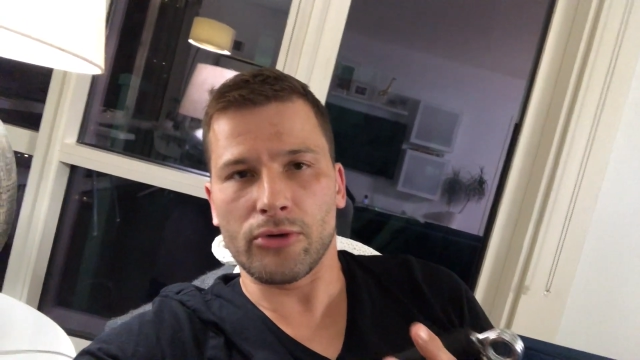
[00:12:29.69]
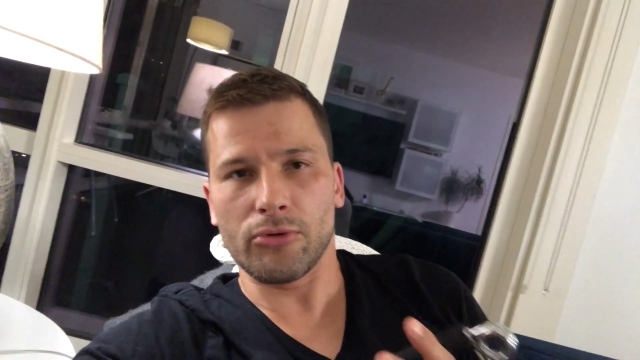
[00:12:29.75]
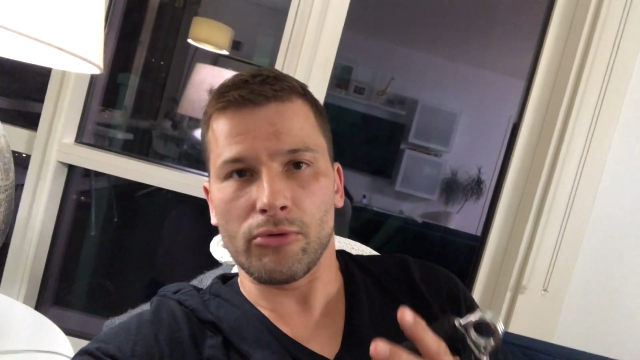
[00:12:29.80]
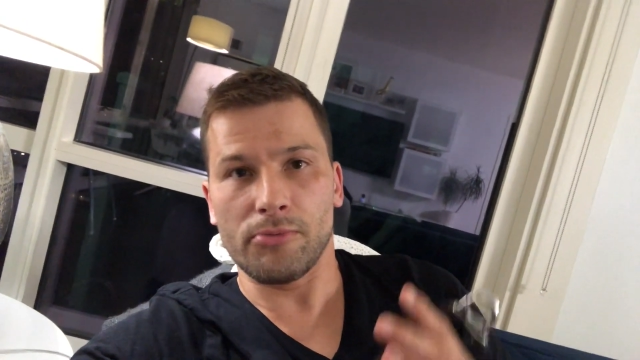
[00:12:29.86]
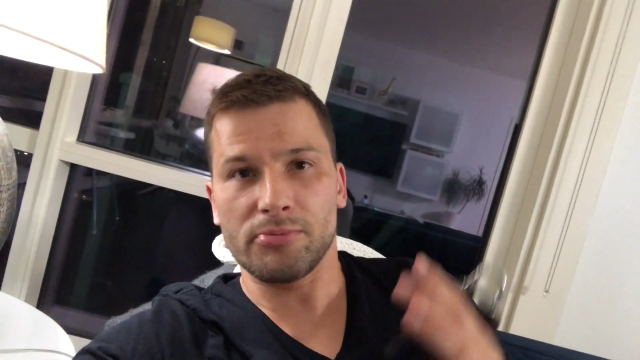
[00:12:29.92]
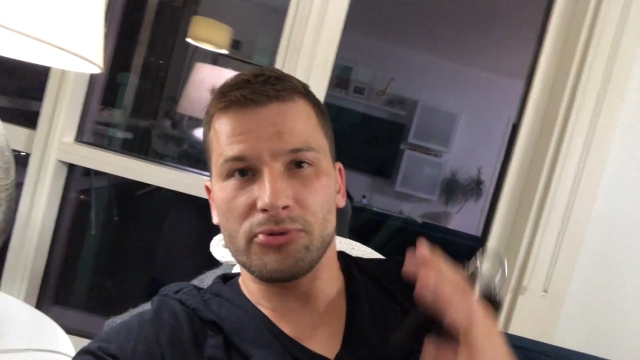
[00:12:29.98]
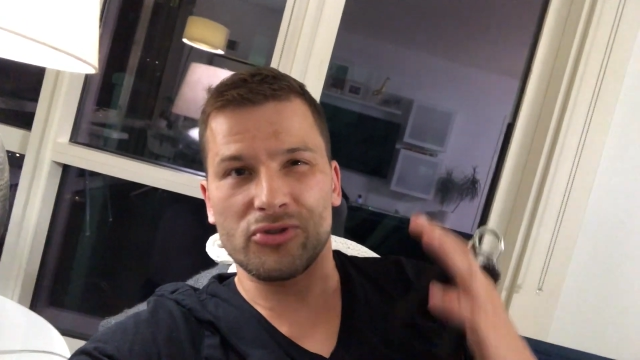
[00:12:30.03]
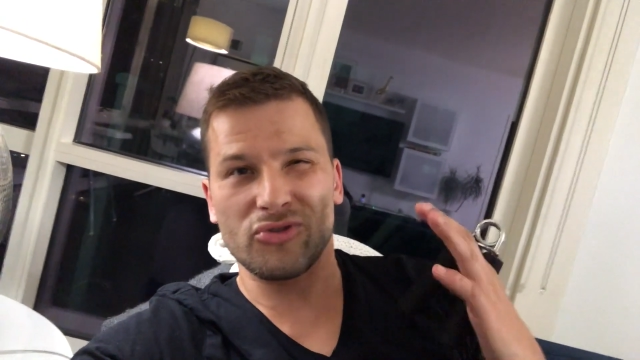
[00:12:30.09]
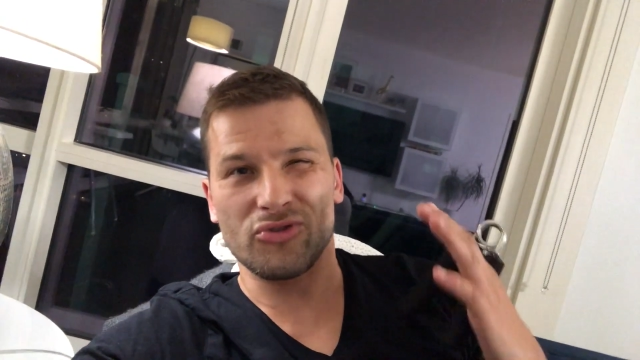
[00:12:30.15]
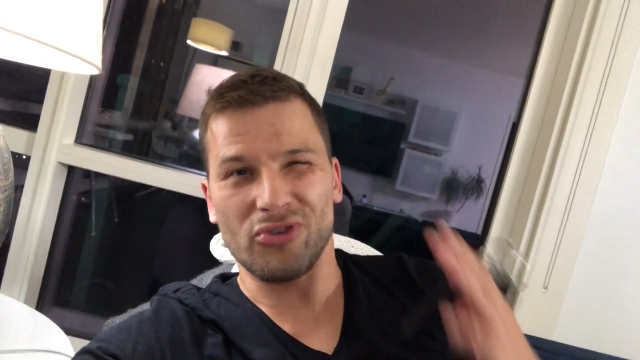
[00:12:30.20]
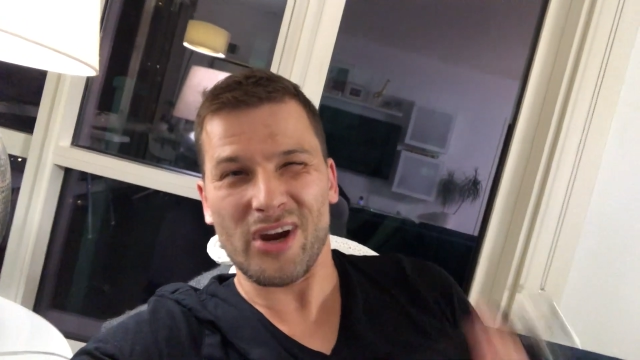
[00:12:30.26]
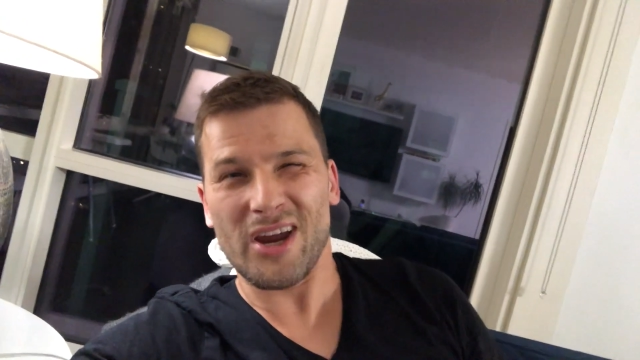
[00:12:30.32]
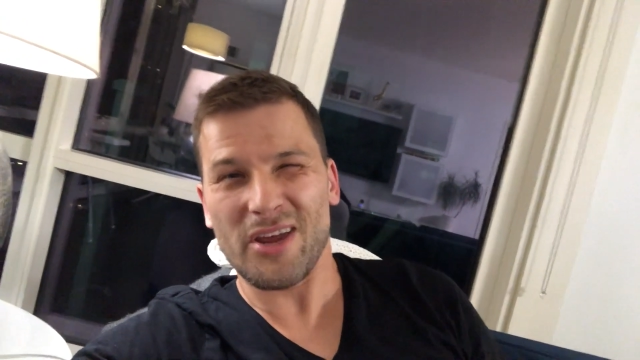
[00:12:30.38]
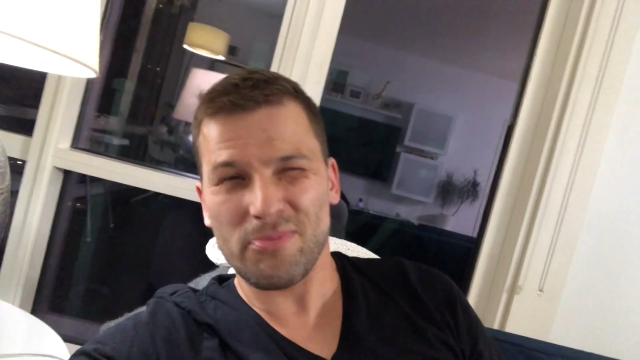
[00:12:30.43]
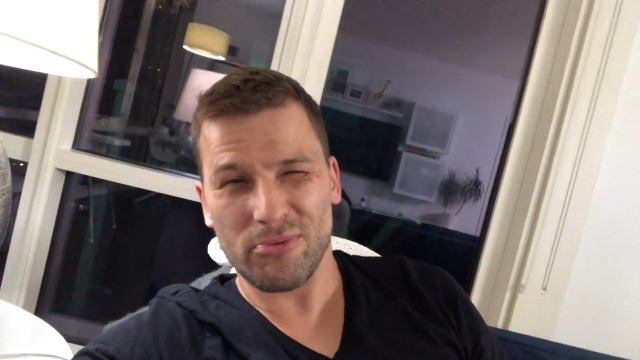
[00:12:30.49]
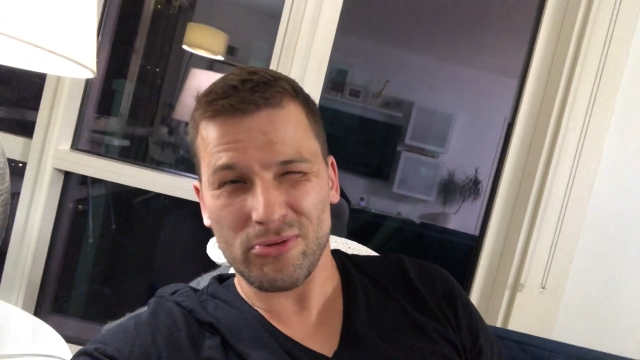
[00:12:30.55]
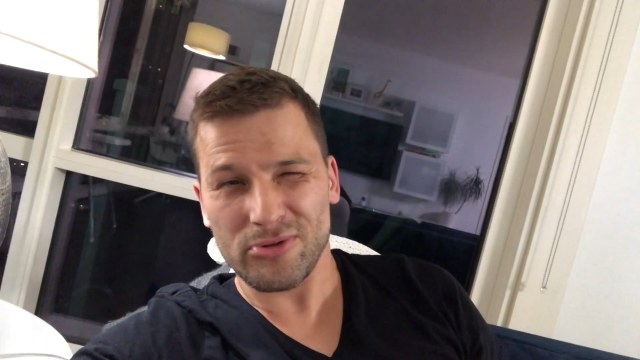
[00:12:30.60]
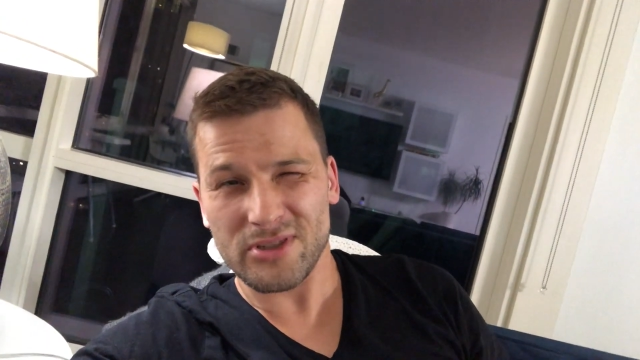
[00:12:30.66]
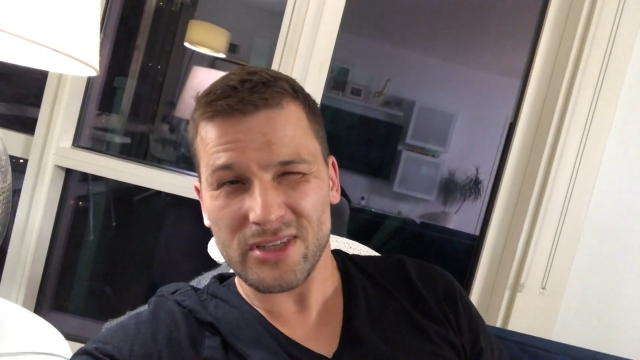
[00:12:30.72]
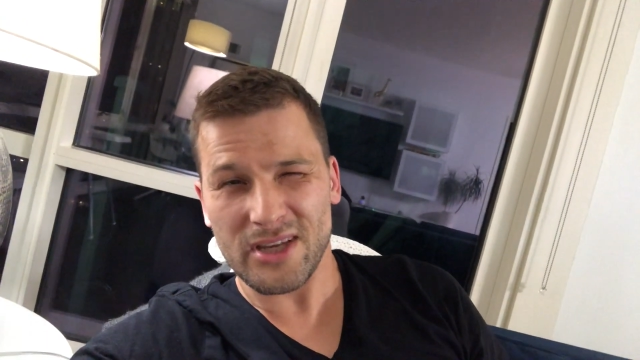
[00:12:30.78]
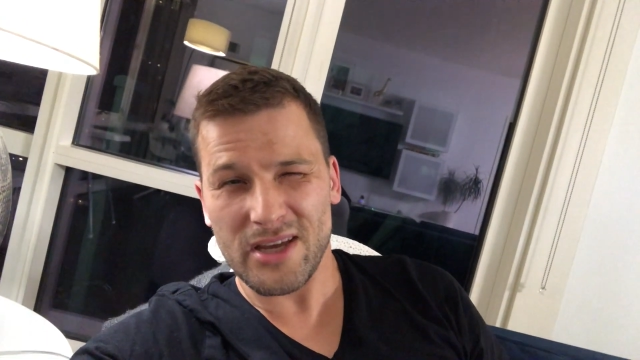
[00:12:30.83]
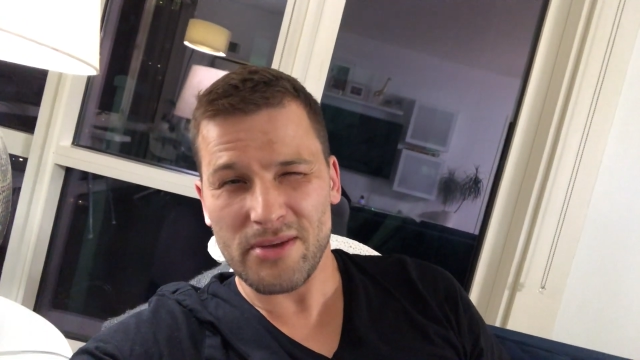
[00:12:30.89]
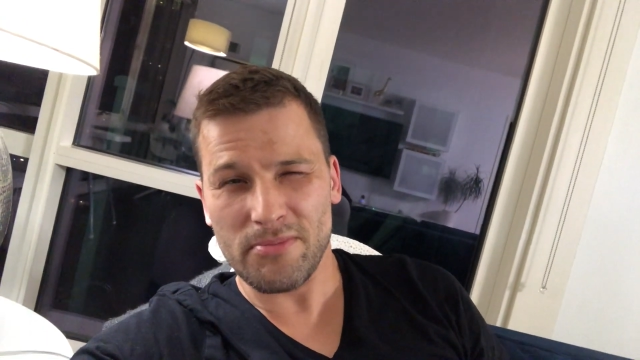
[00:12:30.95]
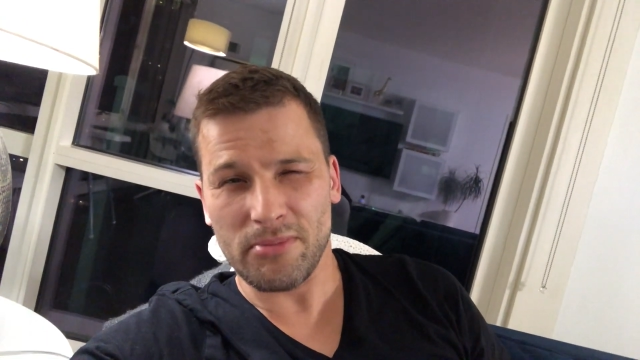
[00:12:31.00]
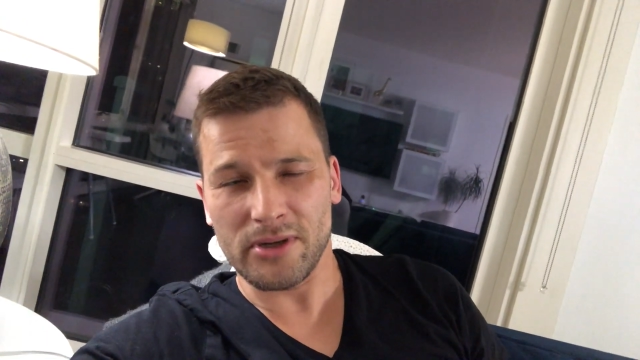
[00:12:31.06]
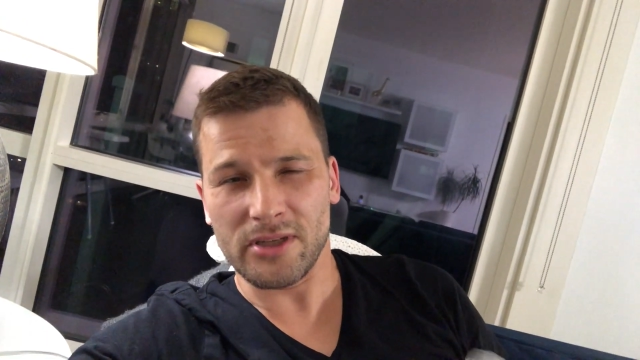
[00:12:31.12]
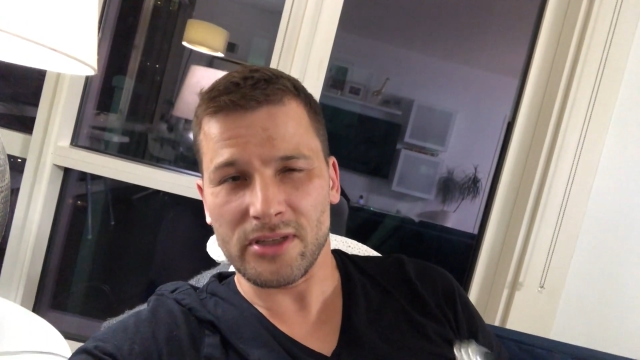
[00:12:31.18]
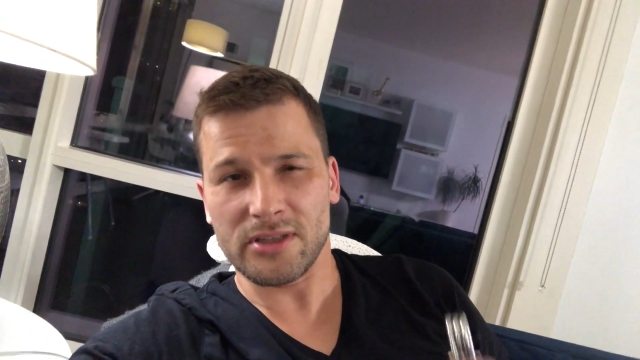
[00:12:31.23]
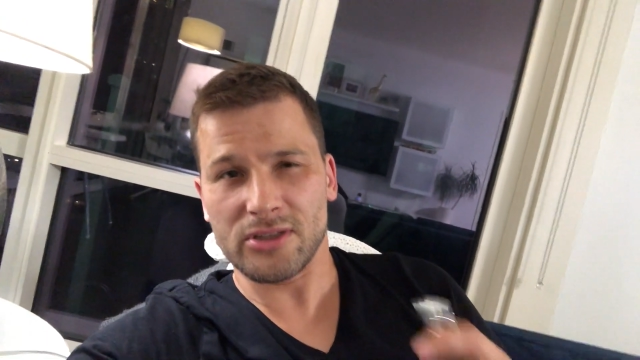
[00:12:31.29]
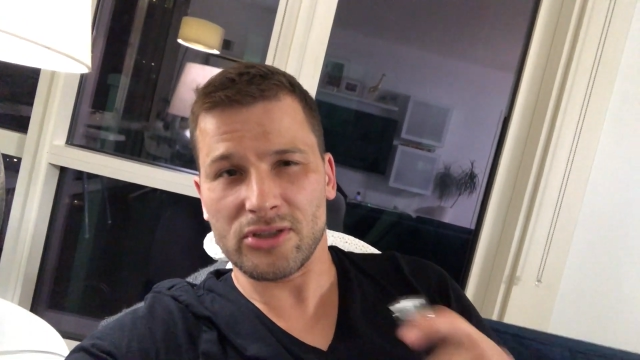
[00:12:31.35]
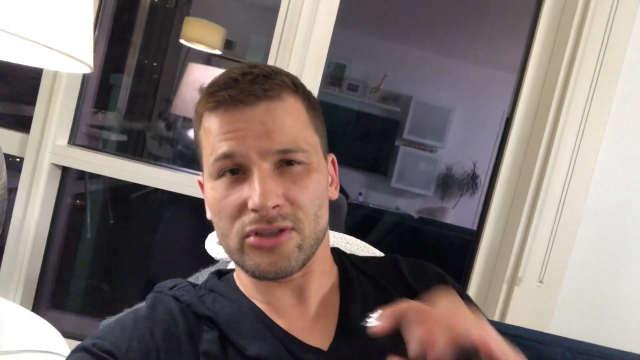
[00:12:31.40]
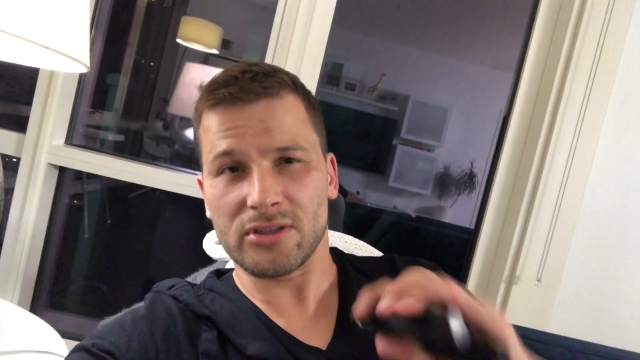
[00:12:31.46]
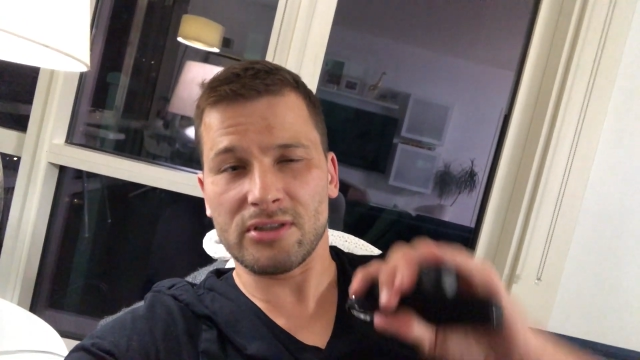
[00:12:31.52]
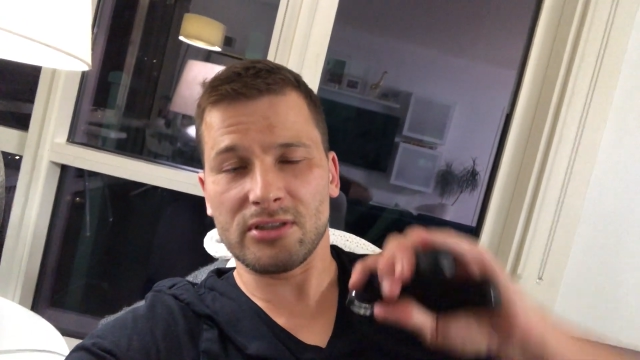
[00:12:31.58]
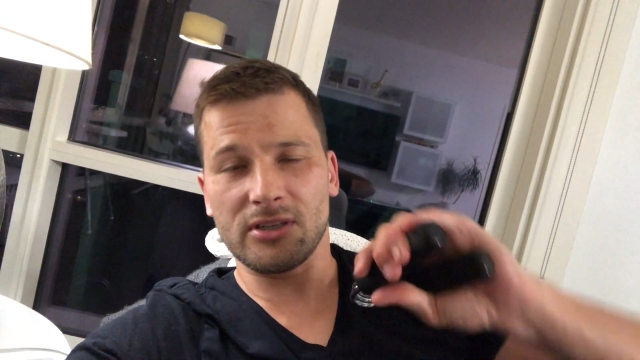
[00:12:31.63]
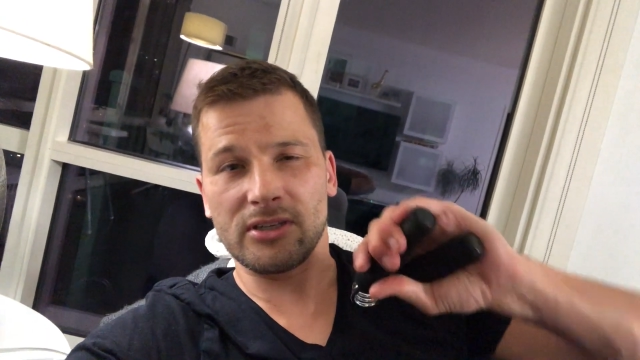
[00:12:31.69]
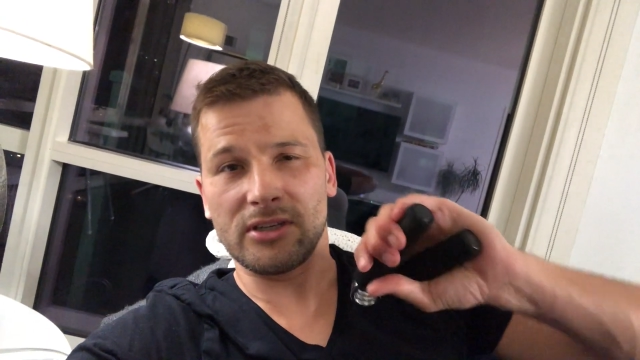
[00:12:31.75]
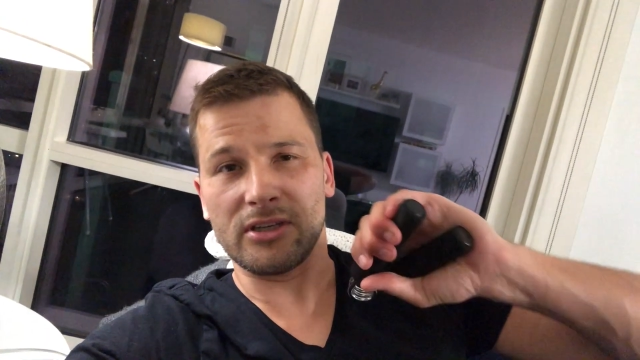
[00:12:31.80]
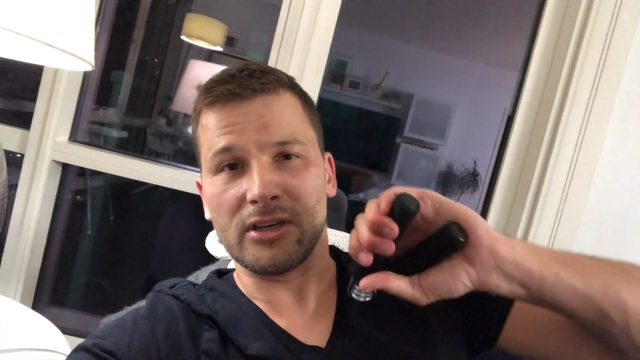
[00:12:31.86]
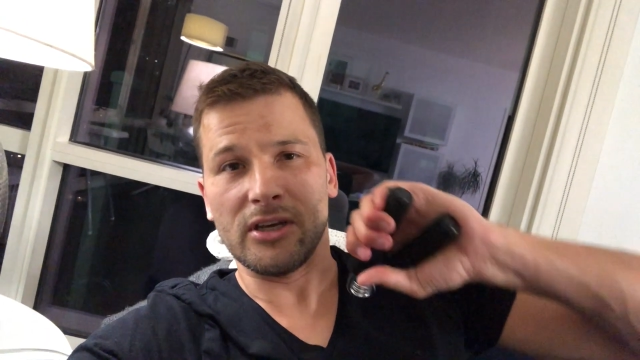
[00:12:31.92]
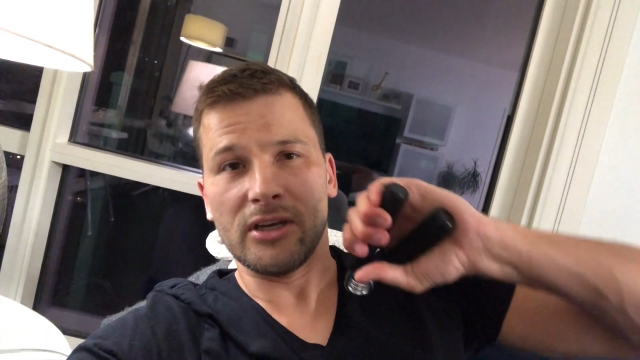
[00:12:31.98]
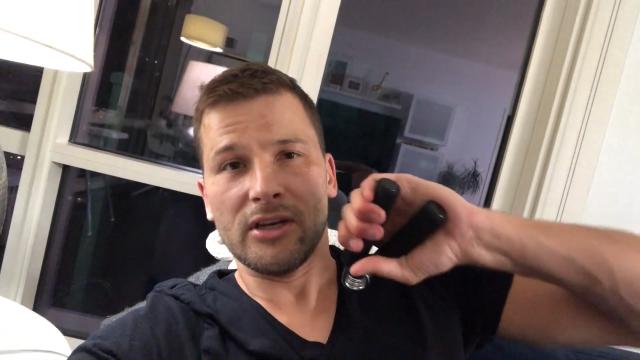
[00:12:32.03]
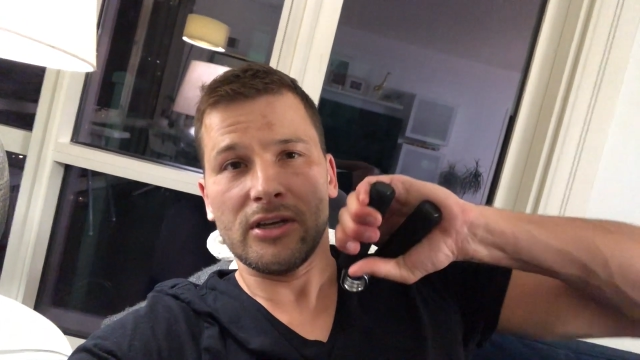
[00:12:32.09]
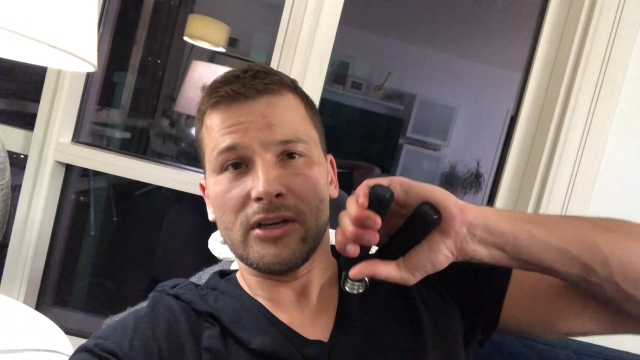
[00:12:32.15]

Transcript: grip strength per se, but it's just the